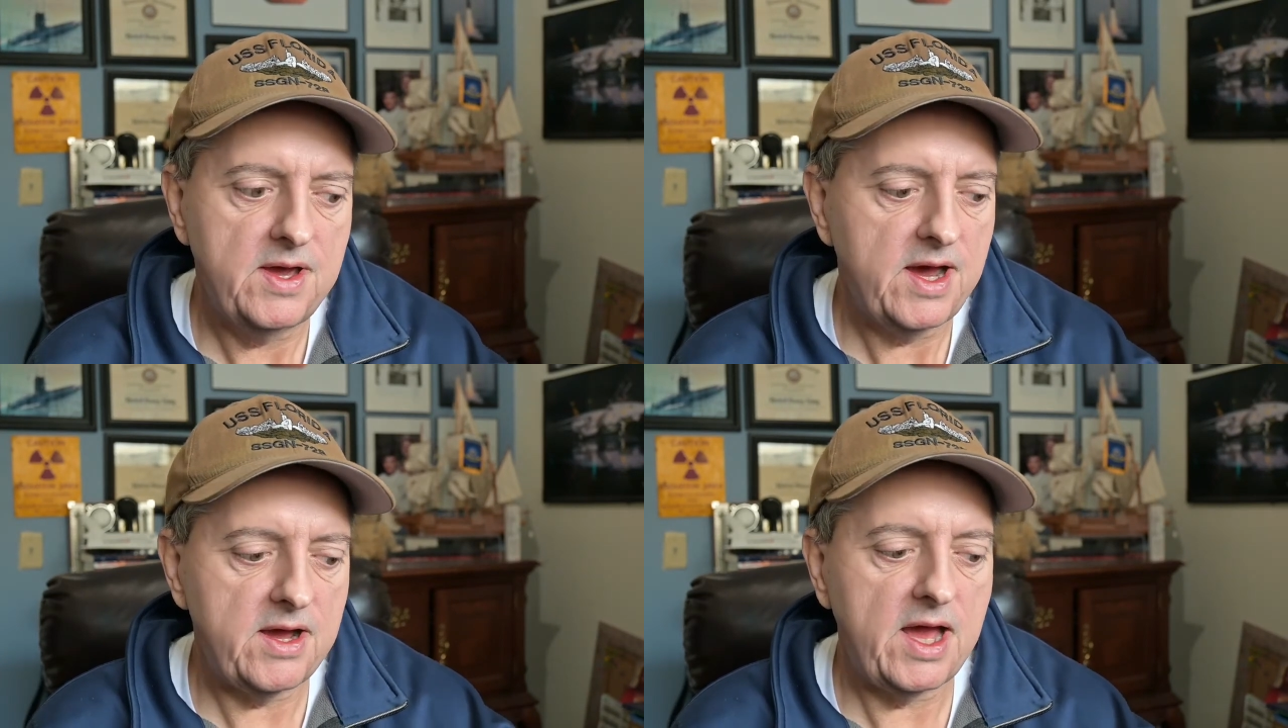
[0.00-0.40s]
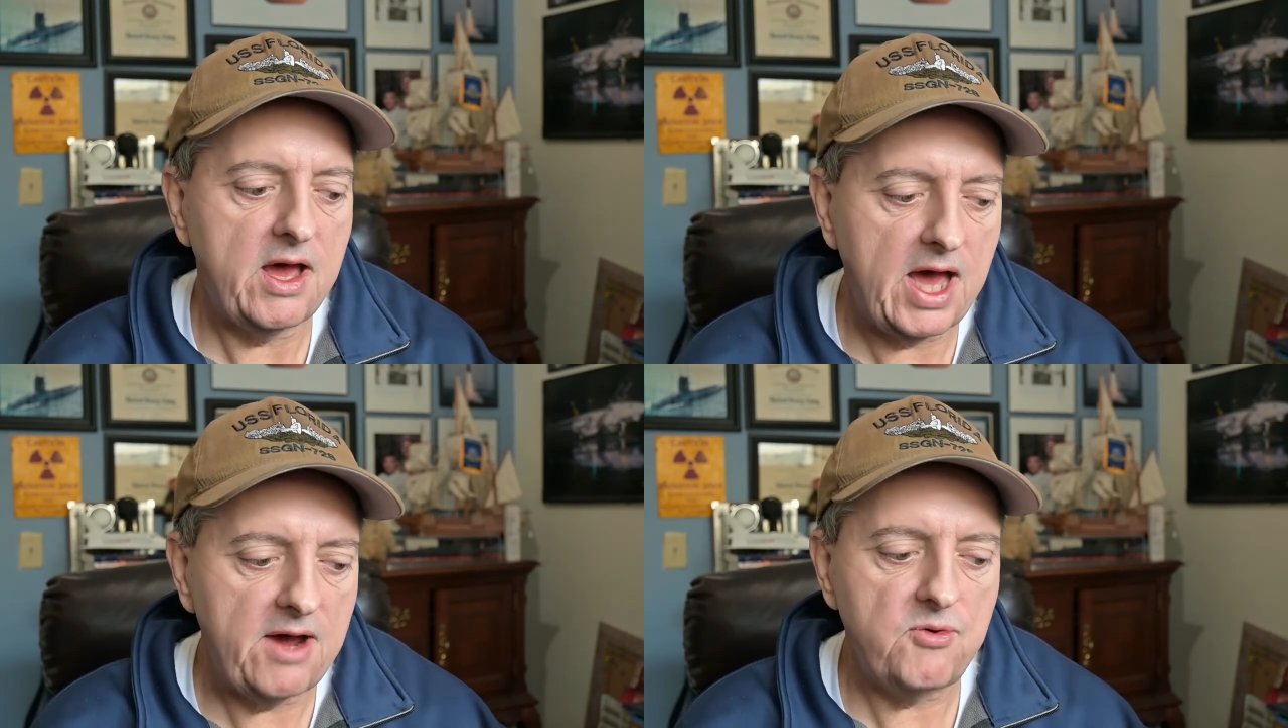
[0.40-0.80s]

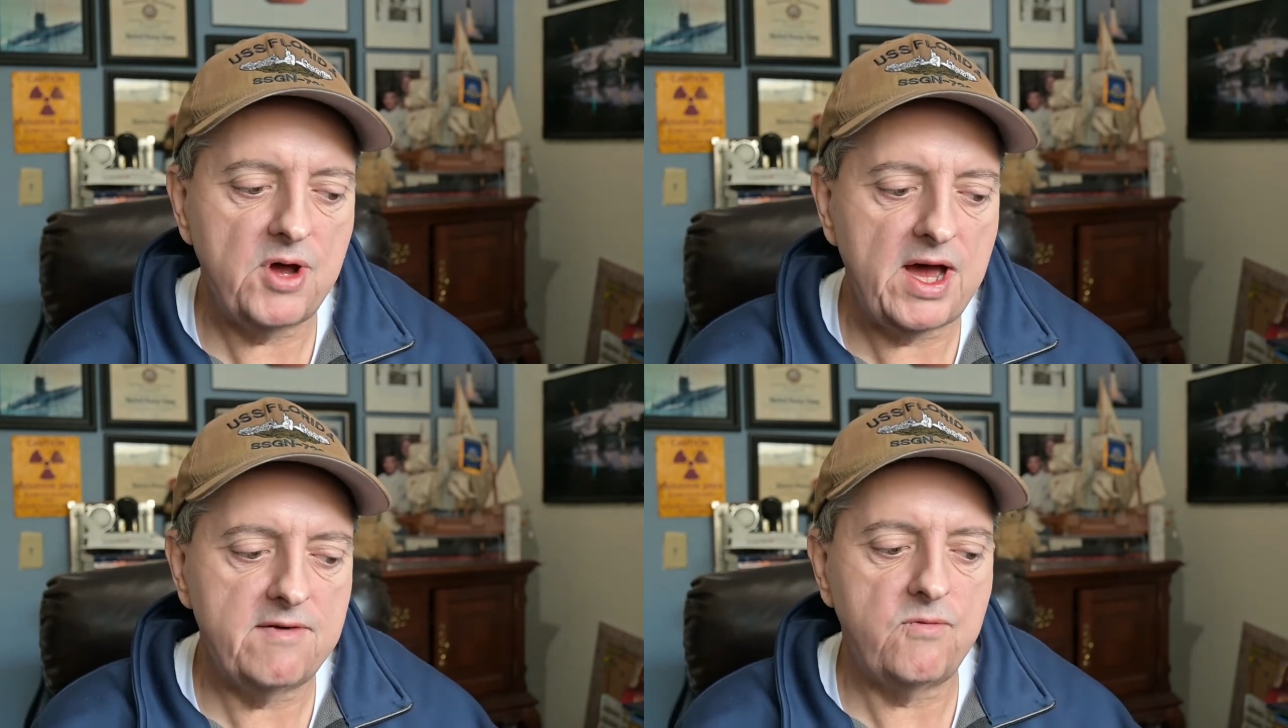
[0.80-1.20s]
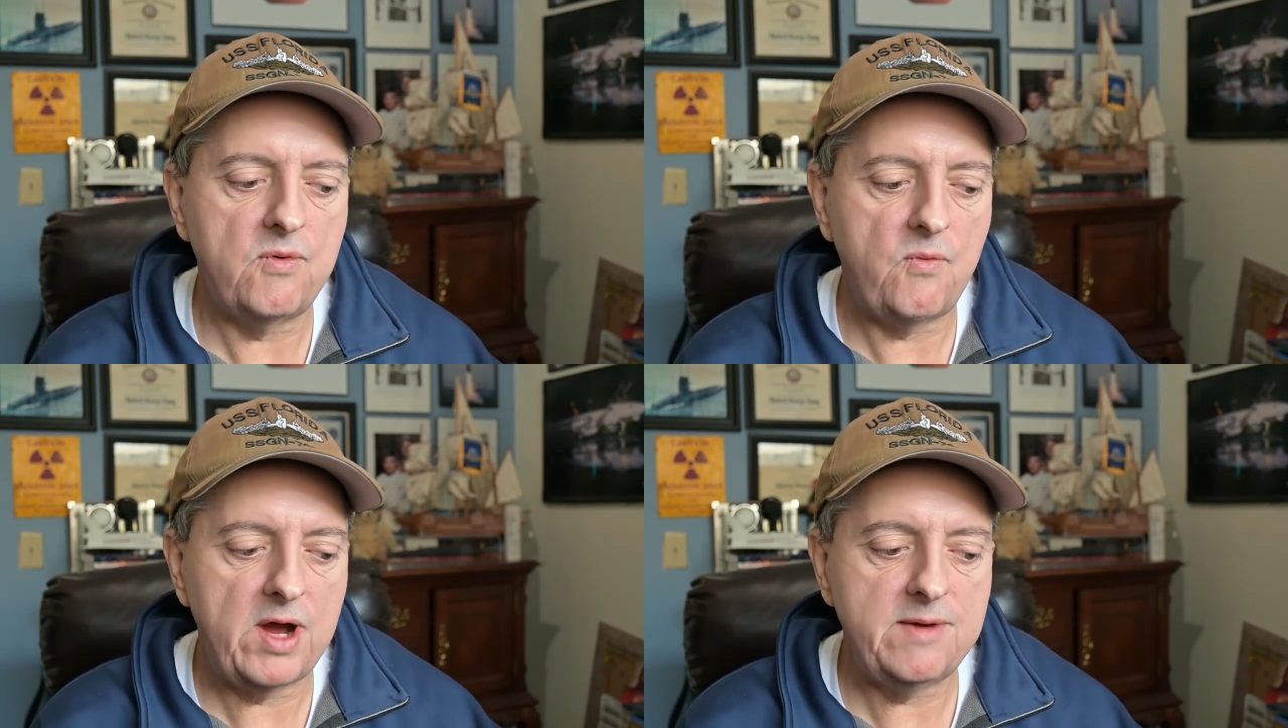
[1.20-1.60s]
I will have
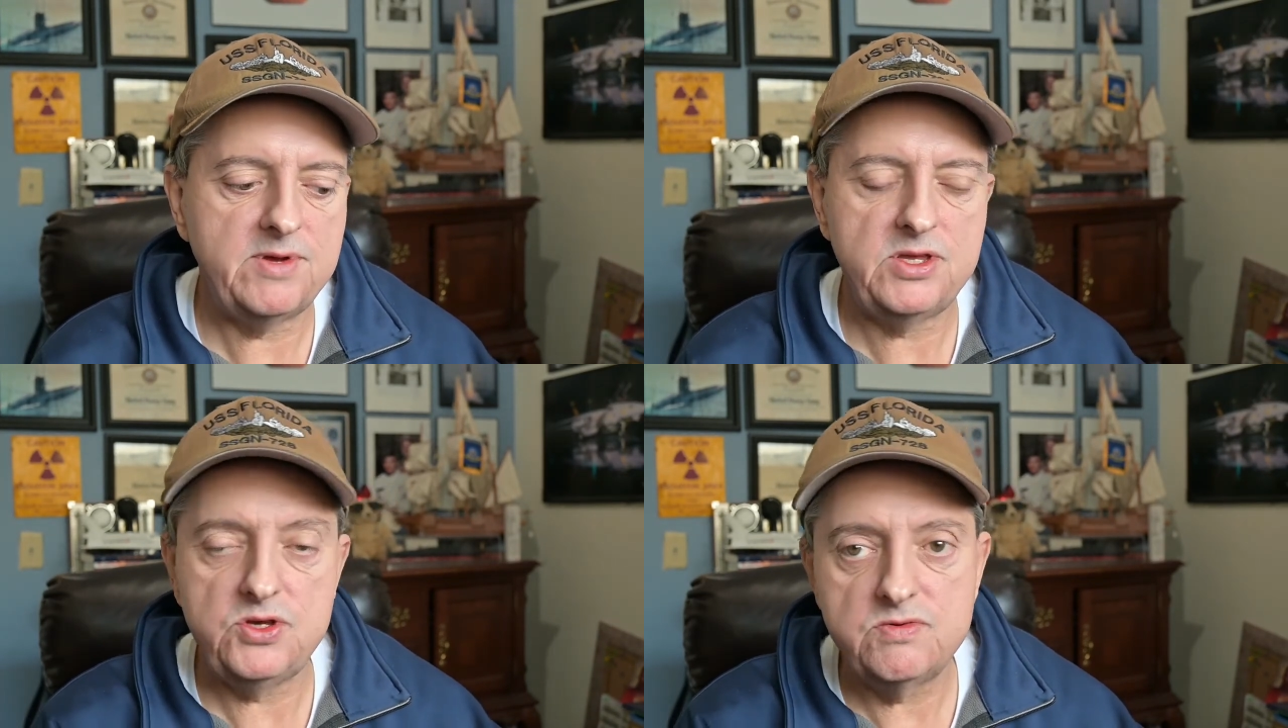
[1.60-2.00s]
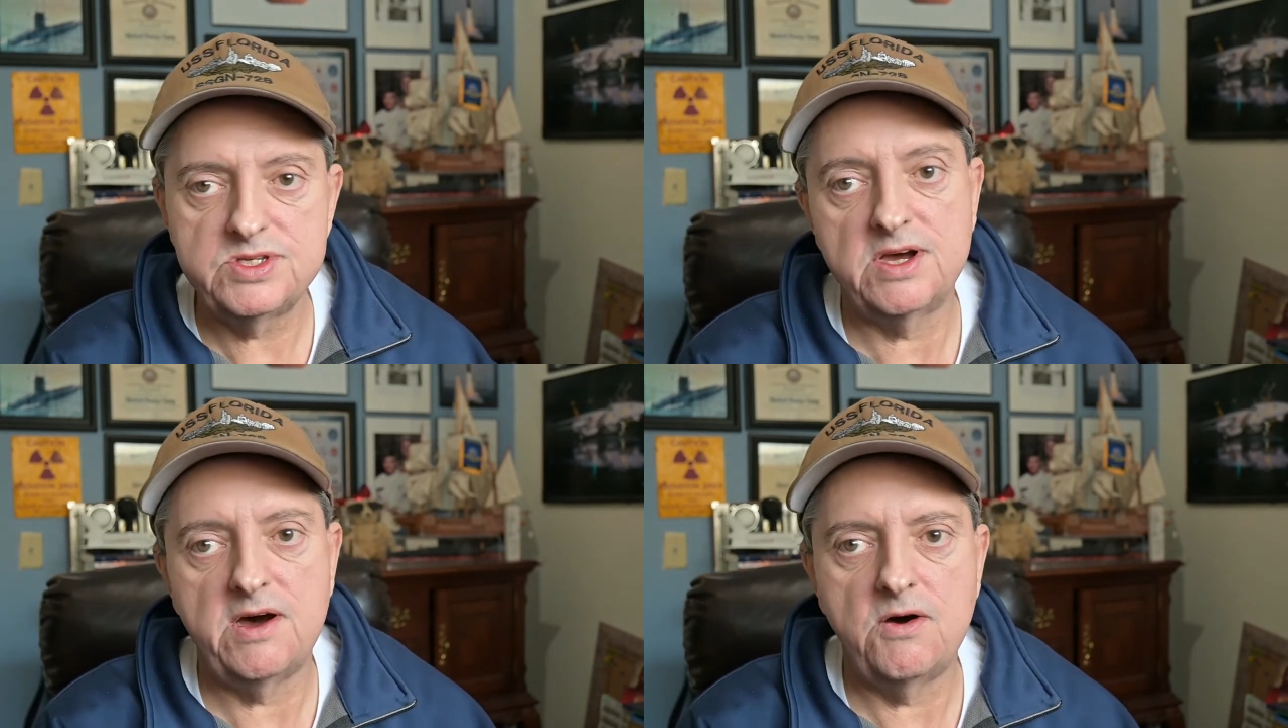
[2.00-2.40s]
Wyoming,
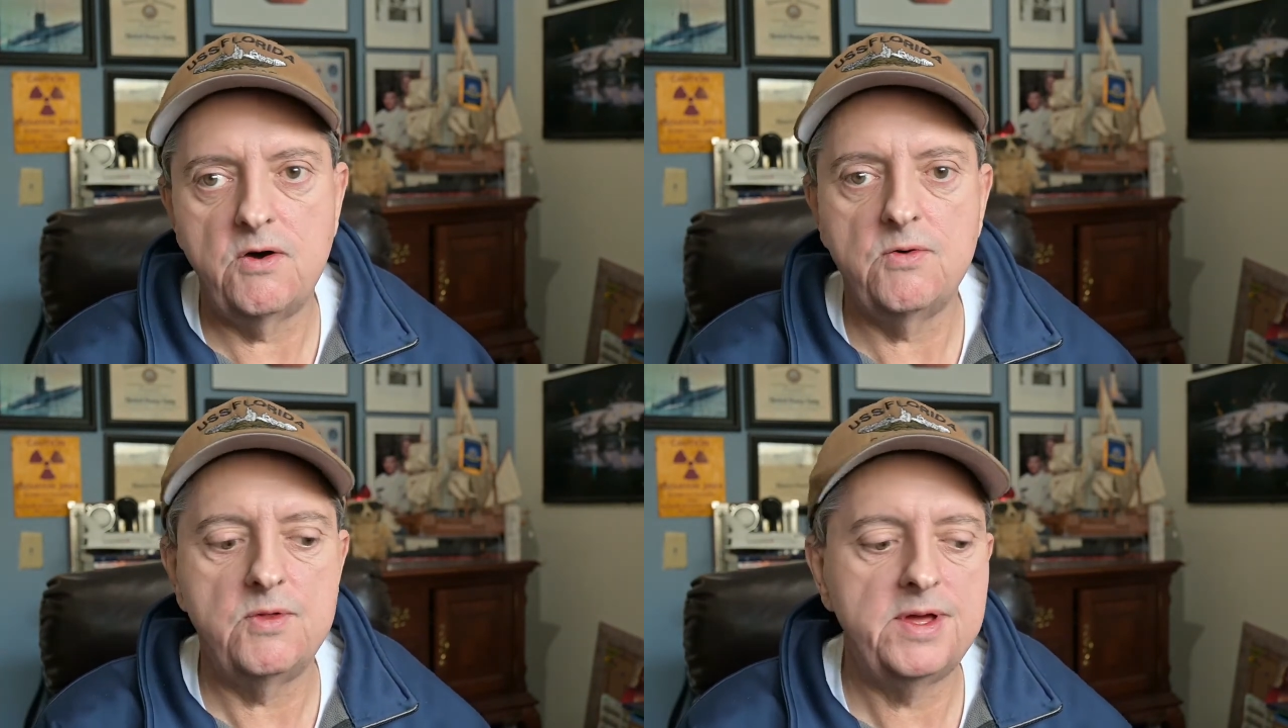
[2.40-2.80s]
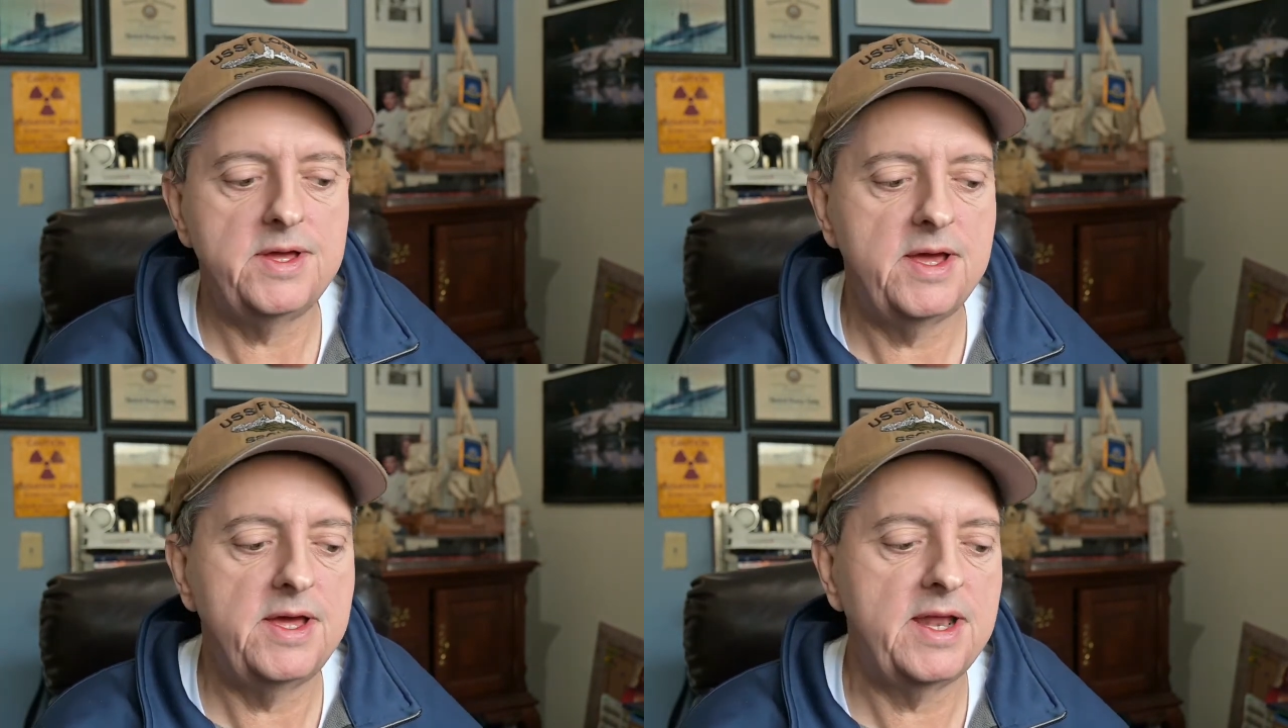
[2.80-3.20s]
Utah
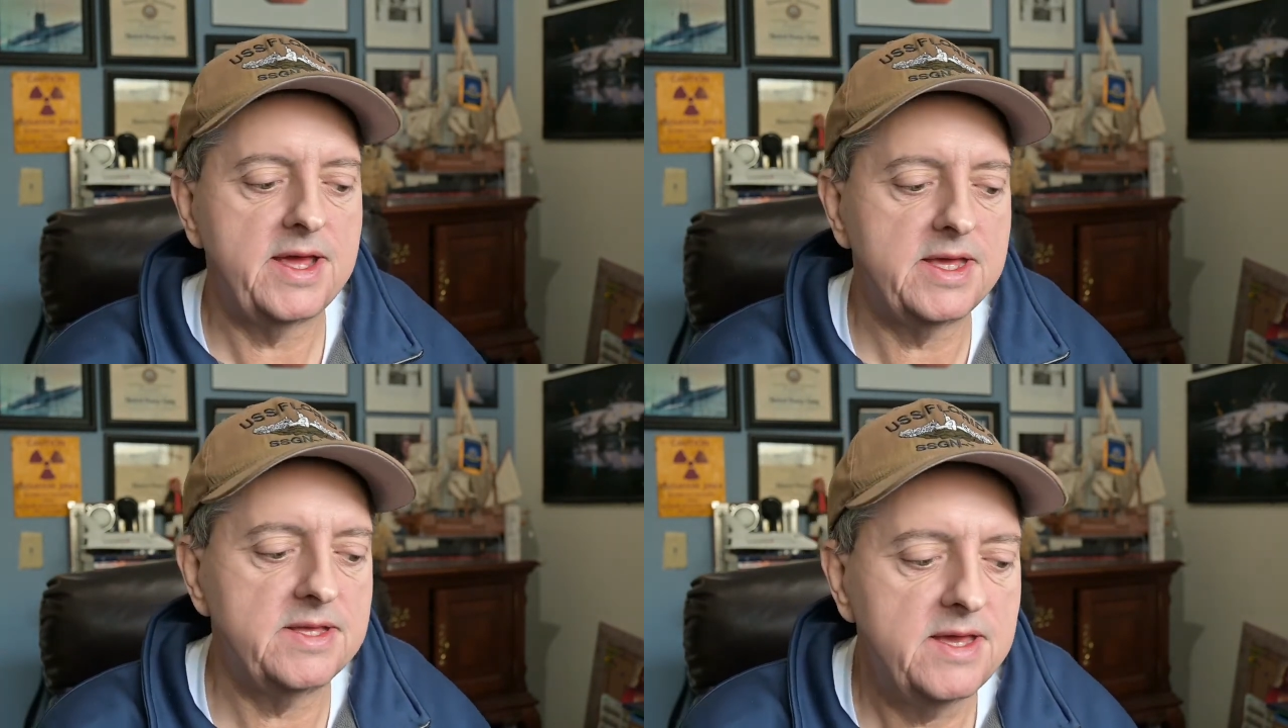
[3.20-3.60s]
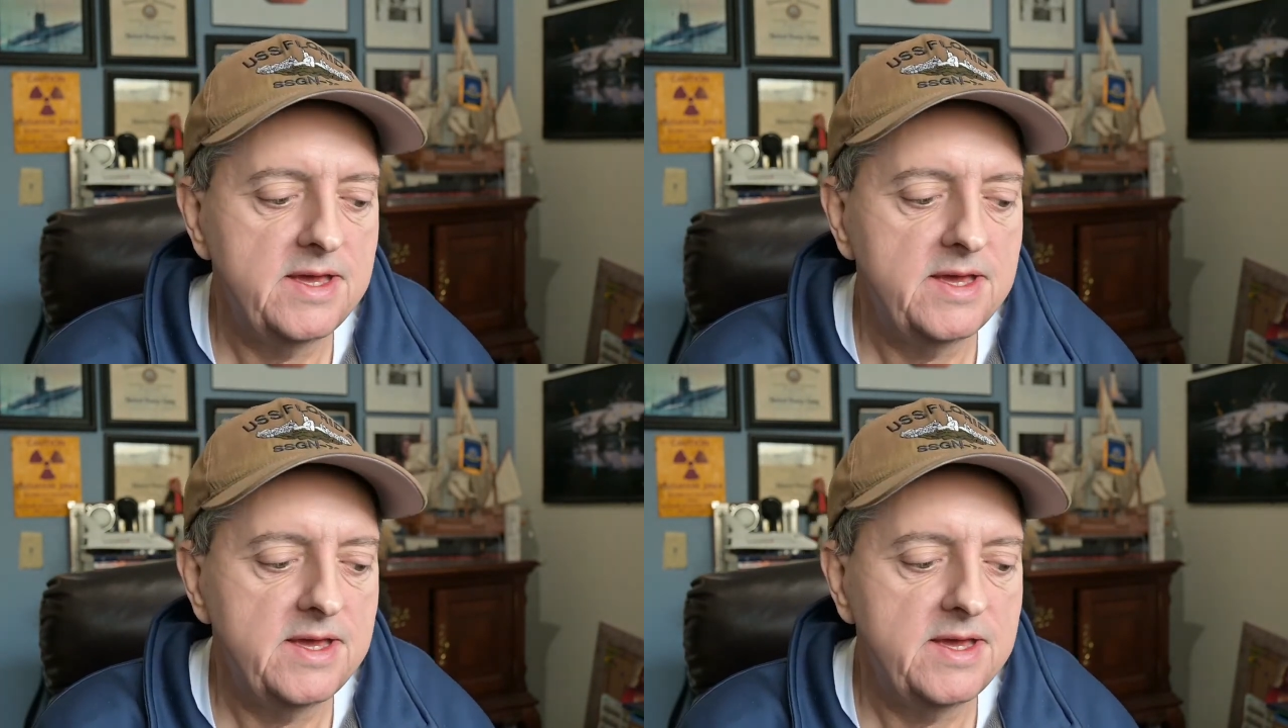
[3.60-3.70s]
only, and I can,